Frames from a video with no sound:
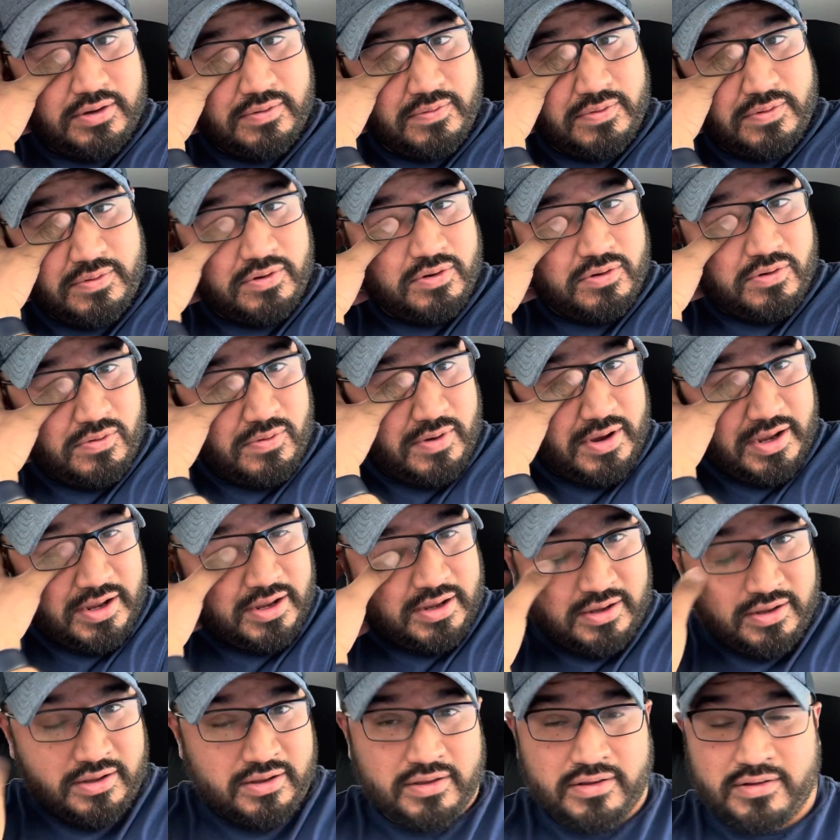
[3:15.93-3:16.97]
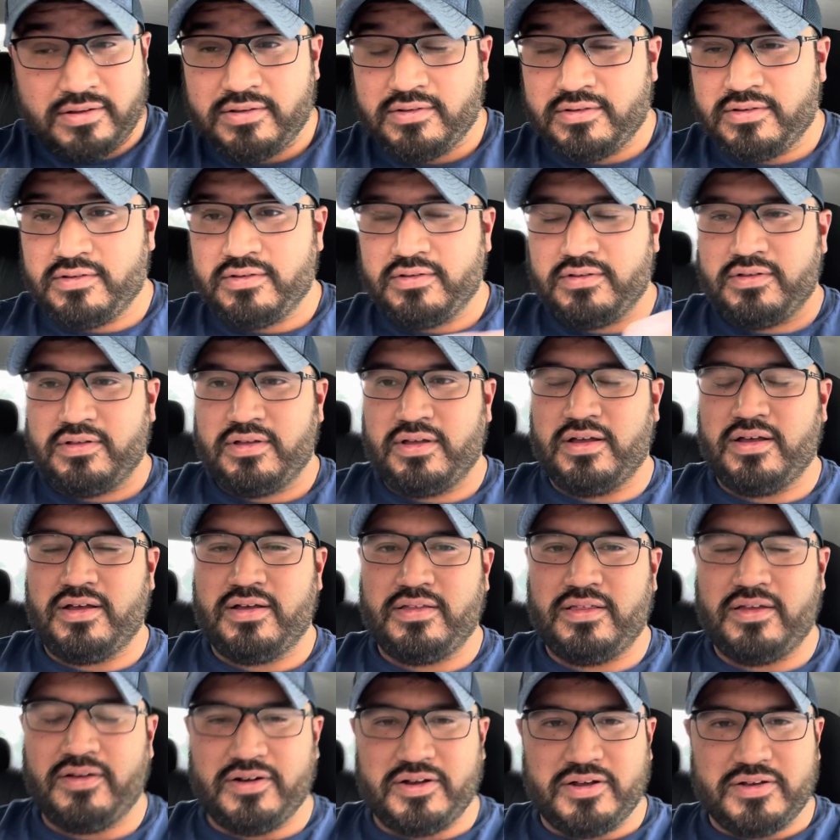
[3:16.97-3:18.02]
won't go away.
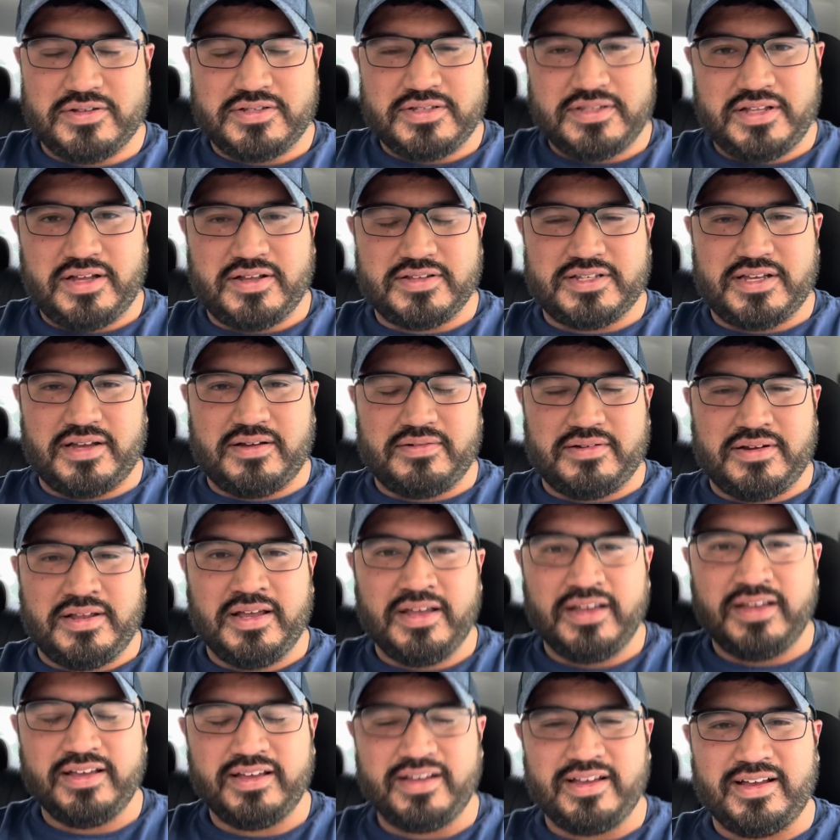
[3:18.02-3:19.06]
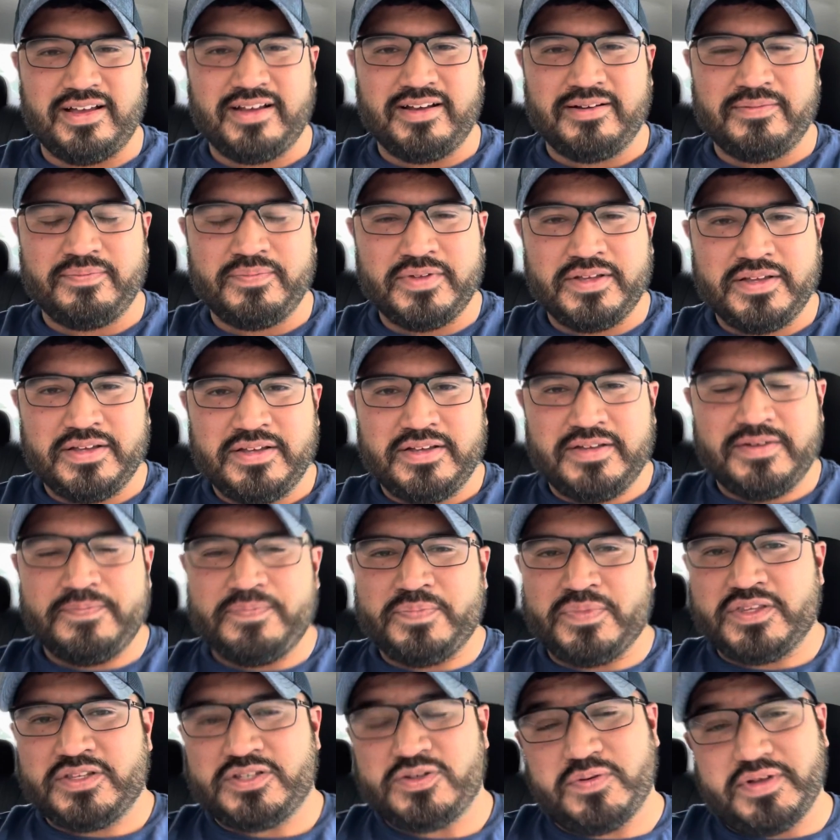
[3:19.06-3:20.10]
There it goes. Now it's out.
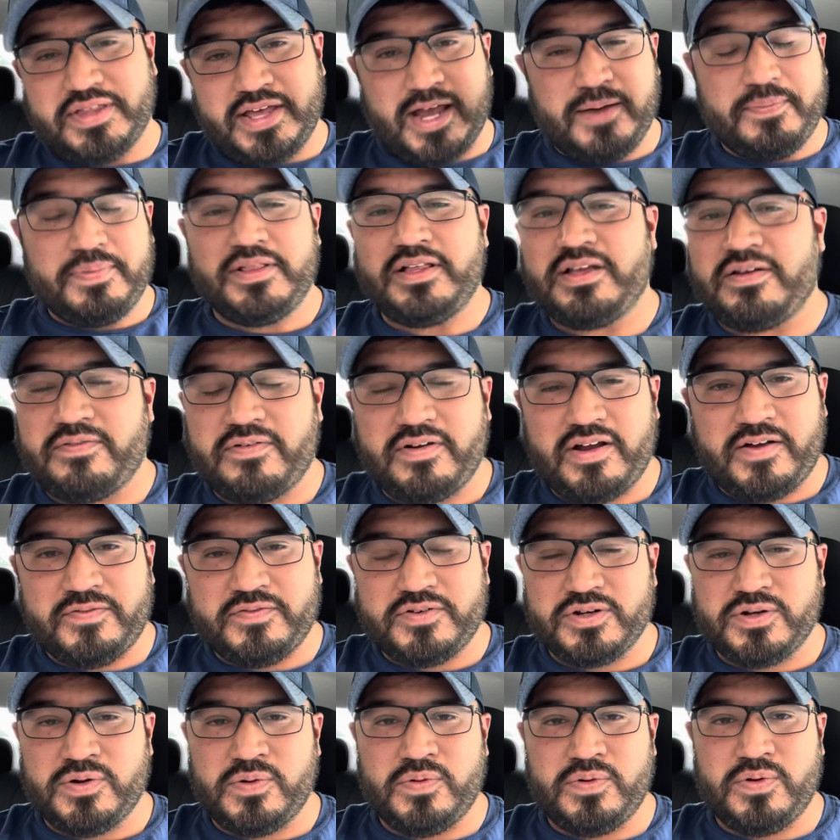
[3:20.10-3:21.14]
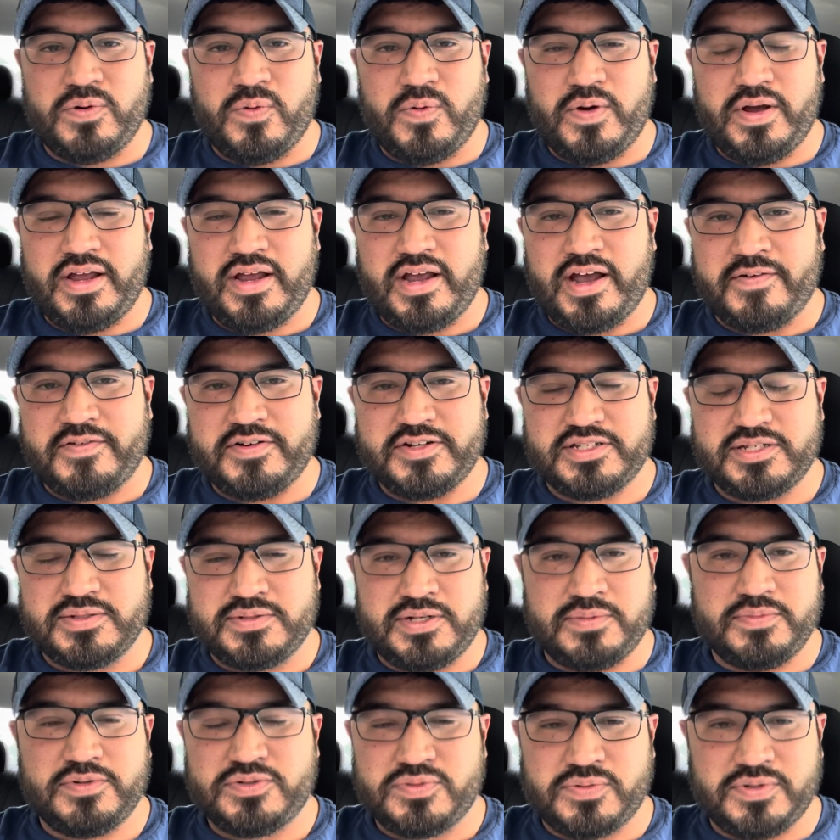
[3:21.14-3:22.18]
So with Happily Ever After going away after
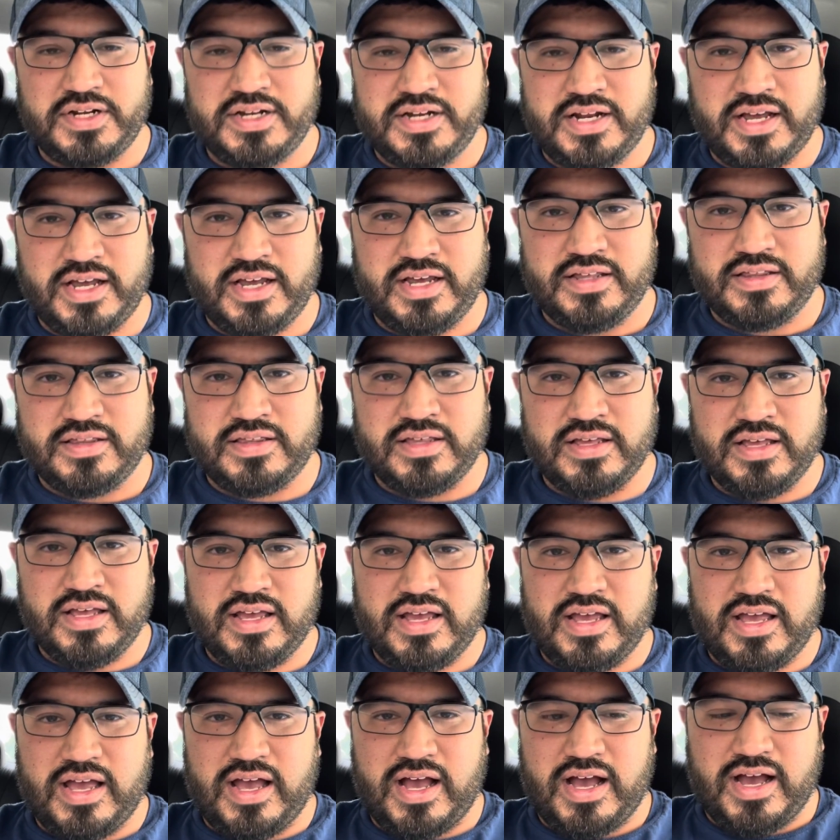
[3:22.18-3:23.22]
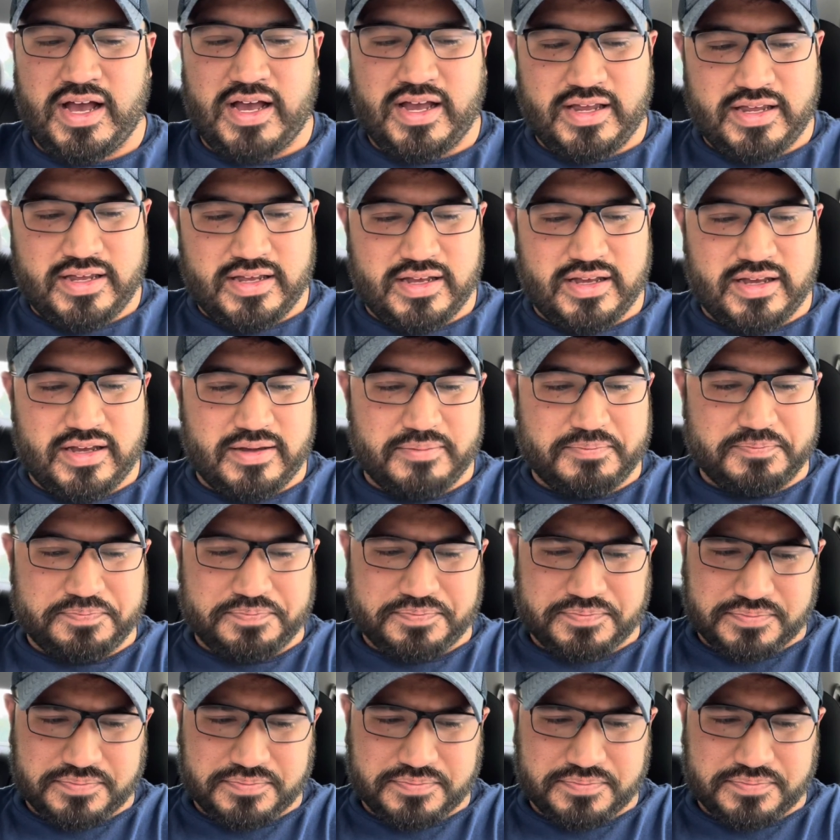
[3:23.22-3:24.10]
September 29th, I'm